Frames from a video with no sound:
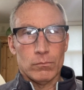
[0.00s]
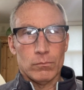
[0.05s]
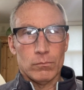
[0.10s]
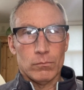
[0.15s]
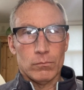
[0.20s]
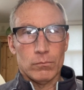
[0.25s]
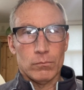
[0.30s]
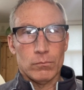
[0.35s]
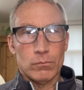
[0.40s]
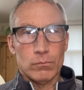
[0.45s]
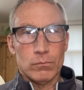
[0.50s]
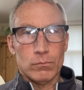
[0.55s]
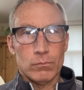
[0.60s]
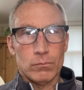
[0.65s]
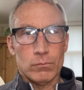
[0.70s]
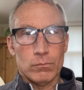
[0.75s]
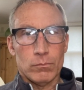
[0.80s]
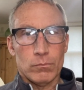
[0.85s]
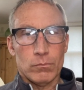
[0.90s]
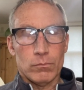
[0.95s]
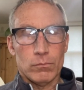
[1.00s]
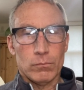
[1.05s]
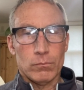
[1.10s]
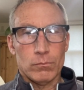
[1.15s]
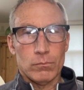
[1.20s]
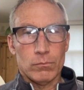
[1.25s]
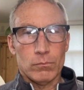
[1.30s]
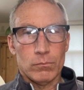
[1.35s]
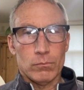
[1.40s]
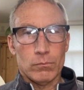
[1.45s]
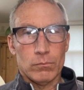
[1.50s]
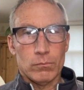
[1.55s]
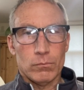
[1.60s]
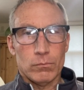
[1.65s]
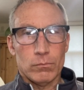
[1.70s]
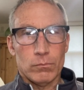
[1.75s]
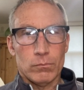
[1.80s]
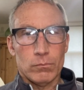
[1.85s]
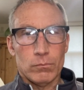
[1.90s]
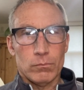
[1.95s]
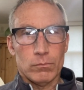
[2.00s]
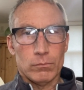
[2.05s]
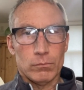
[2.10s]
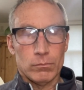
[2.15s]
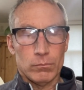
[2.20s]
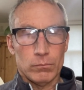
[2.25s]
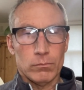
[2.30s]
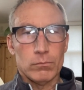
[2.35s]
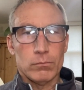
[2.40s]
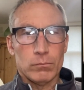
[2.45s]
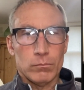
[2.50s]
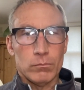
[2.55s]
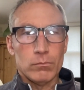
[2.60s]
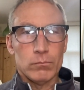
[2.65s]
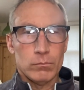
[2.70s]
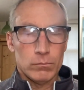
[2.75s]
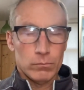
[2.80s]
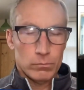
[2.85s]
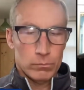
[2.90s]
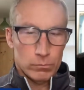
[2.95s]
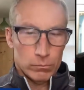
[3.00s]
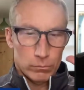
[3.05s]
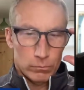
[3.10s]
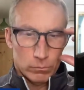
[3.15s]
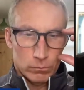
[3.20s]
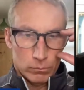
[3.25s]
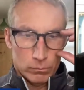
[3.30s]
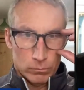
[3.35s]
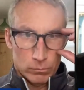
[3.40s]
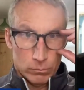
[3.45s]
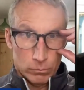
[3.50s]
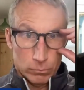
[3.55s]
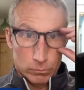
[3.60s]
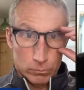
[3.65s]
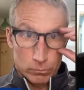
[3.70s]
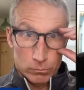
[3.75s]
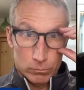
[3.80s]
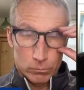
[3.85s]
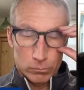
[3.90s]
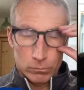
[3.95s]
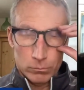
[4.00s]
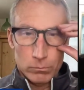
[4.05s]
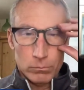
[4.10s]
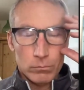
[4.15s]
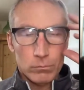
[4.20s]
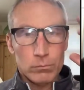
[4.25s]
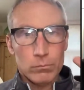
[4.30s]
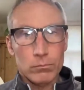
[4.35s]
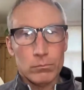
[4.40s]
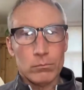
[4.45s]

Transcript: (not speaking)